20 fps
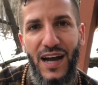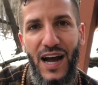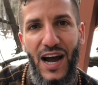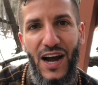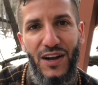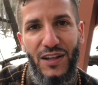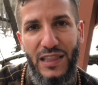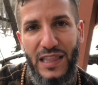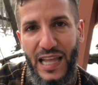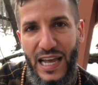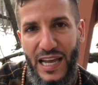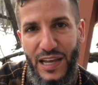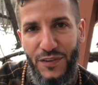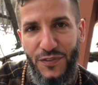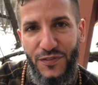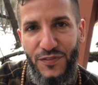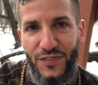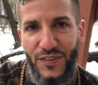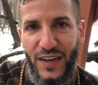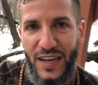our
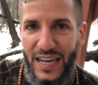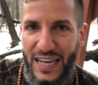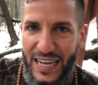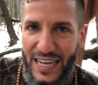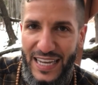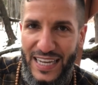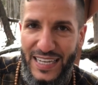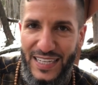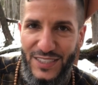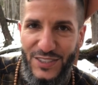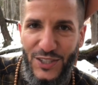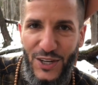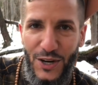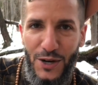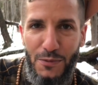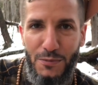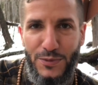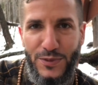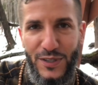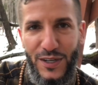life in
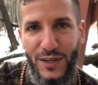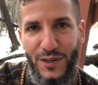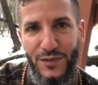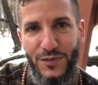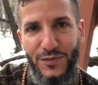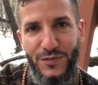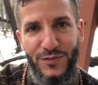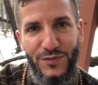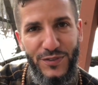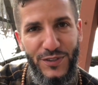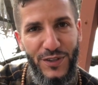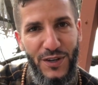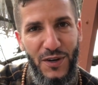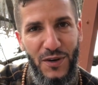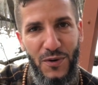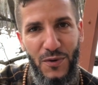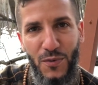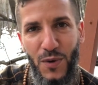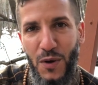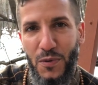terms of,
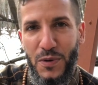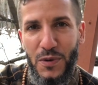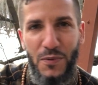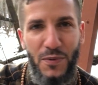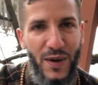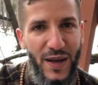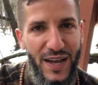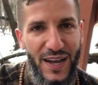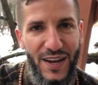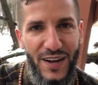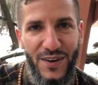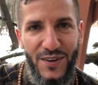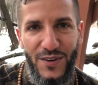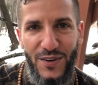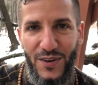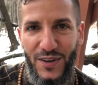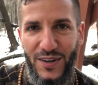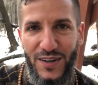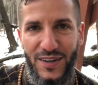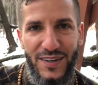what we wear
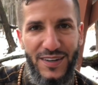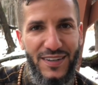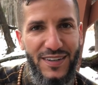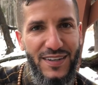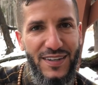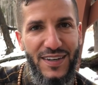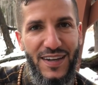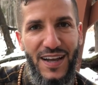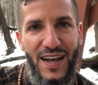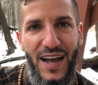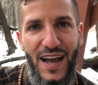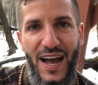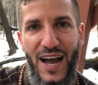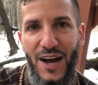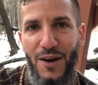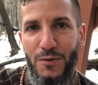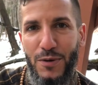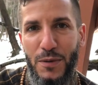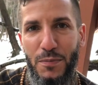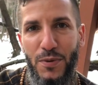or
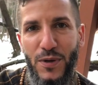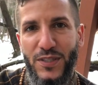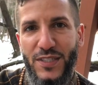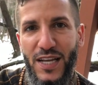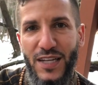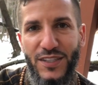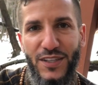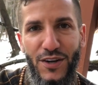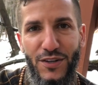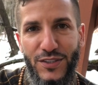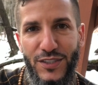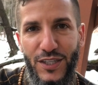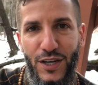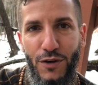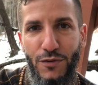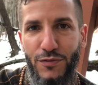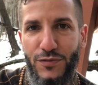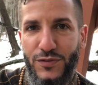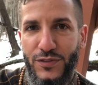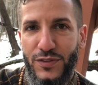how we present
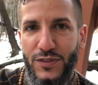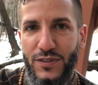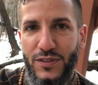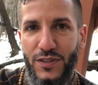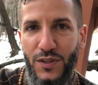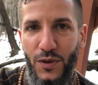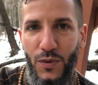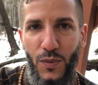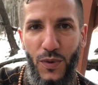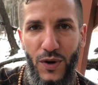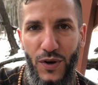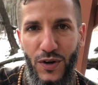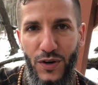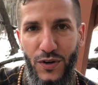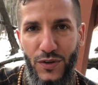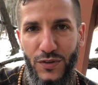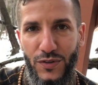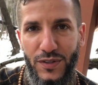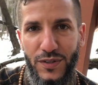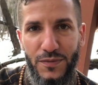ourselves to the
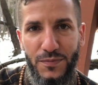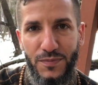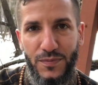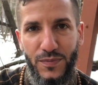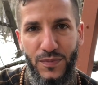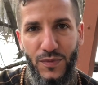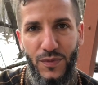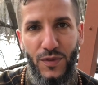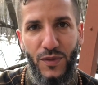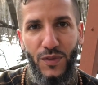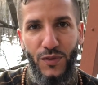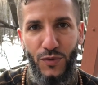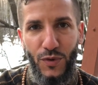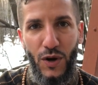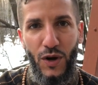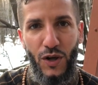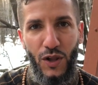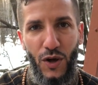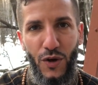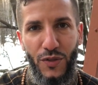world through
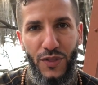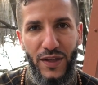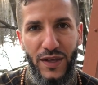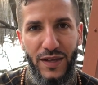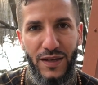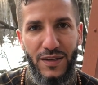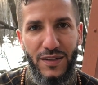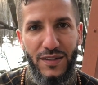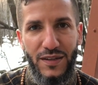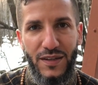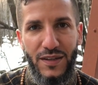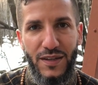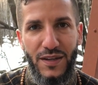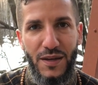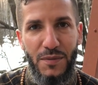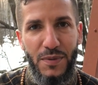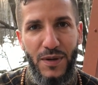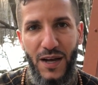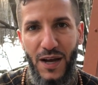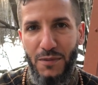our clothing
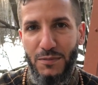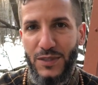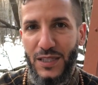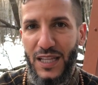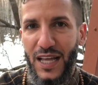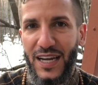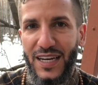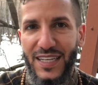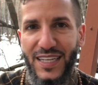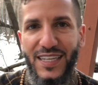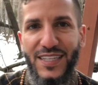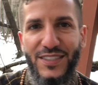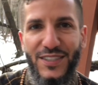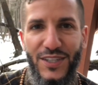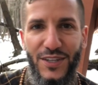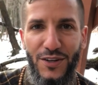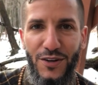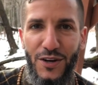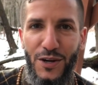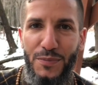becomes a lot
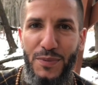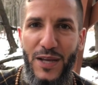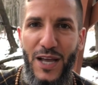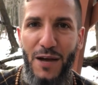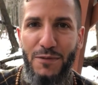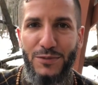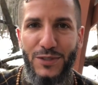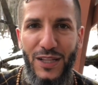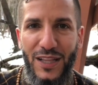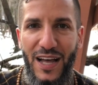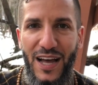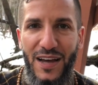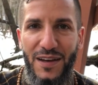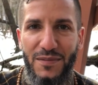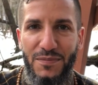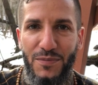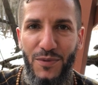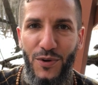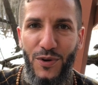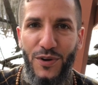easier. It becomes a lot
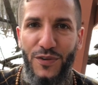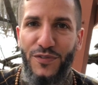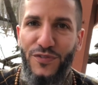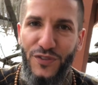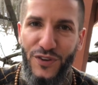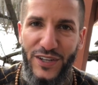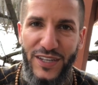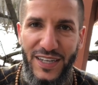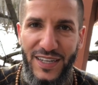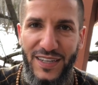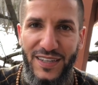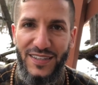more freeing.